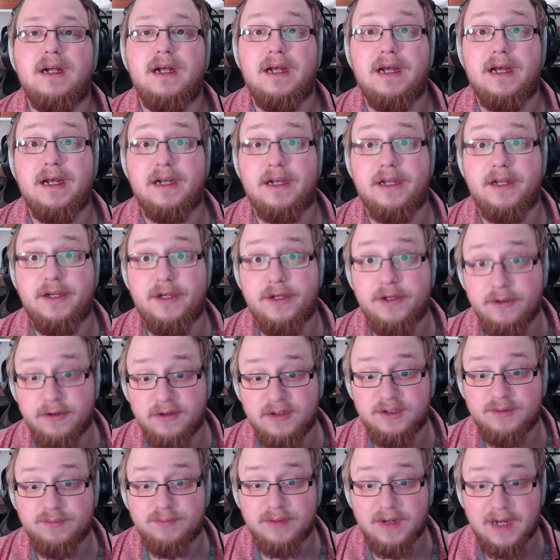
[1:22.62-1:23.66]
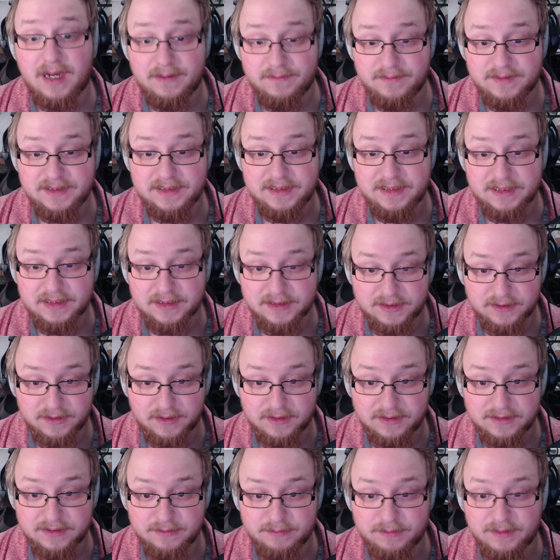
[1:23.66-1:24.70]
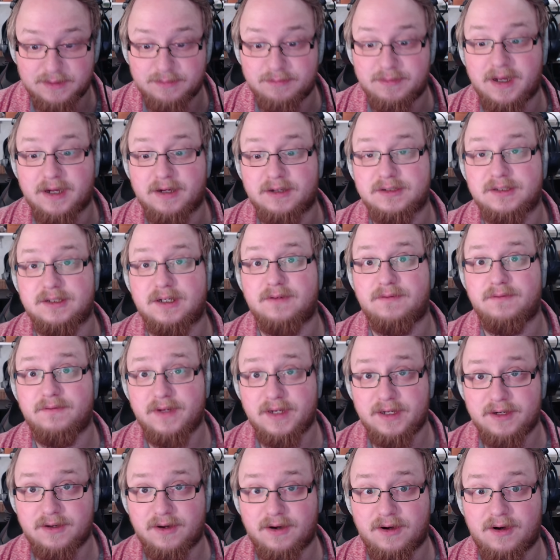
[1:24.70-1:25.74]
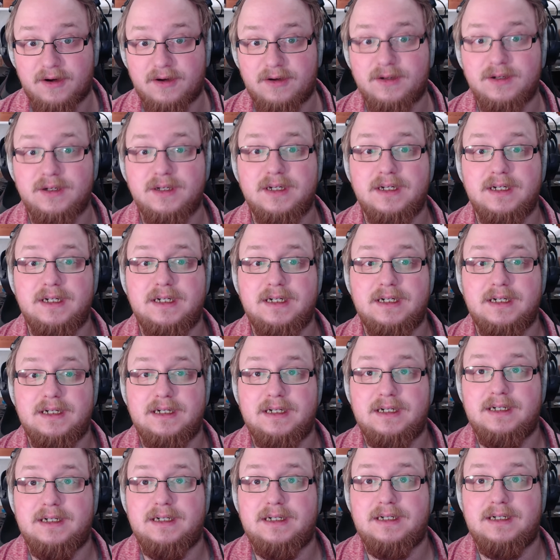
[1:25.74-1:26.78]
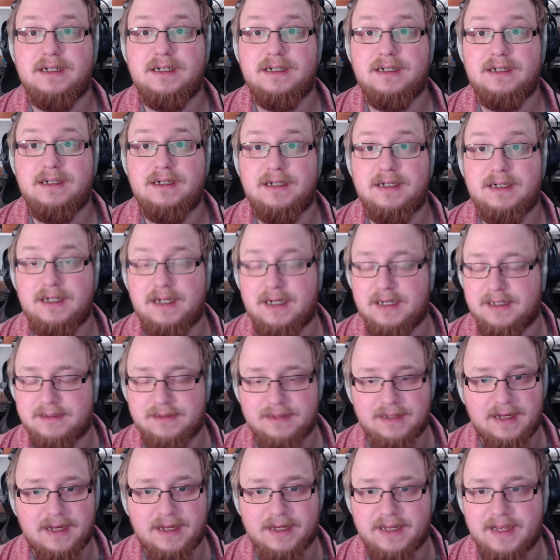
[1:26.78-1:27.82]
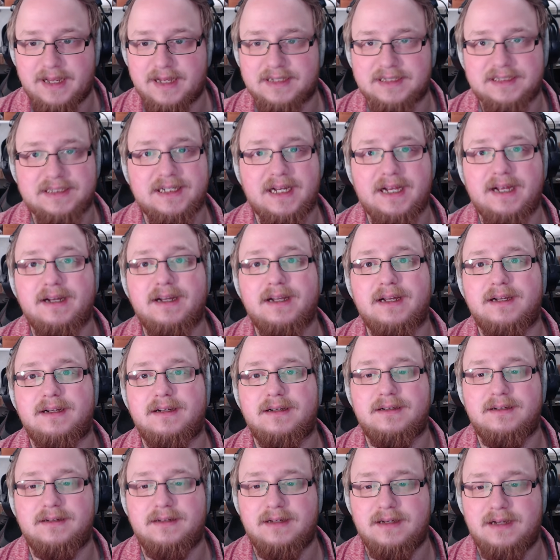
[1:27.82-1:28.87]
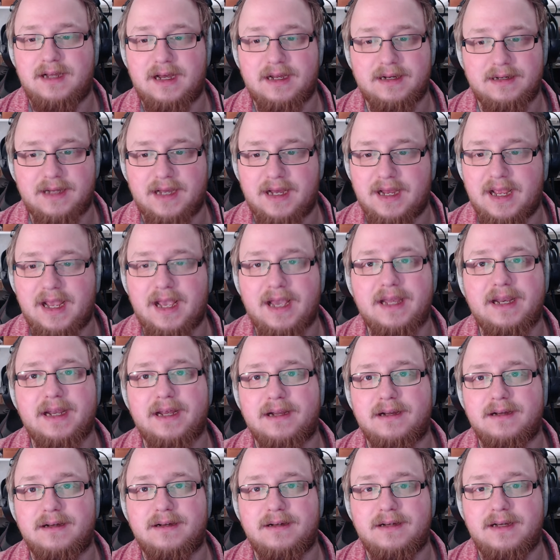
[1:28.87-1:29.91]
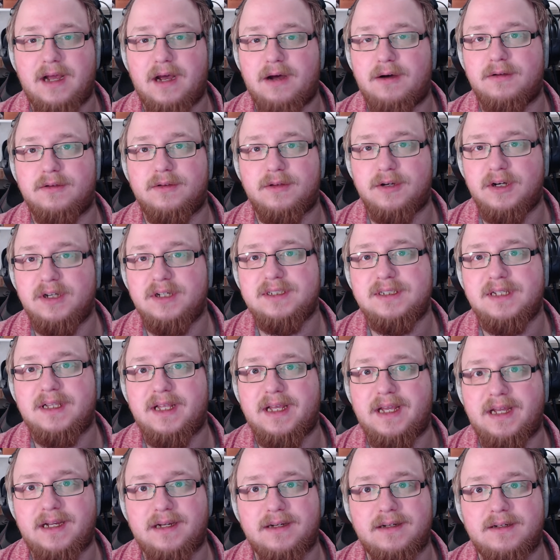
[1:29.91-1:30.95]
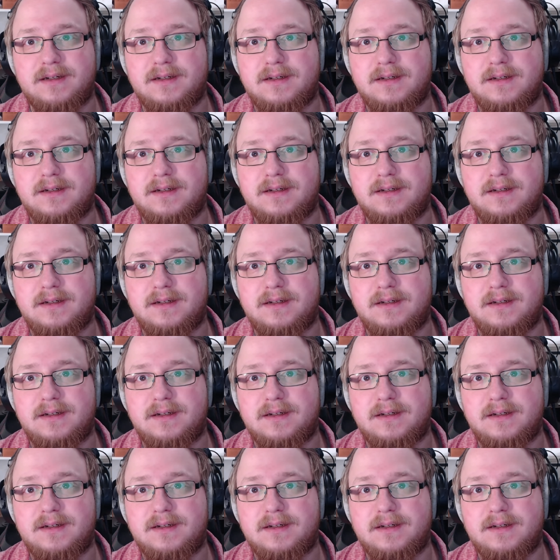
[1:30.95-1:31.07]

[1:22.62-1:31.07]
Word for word: and huge privacy concerns with Microsoft Recall, I can't stand it. I hate it. Now, it looks clean,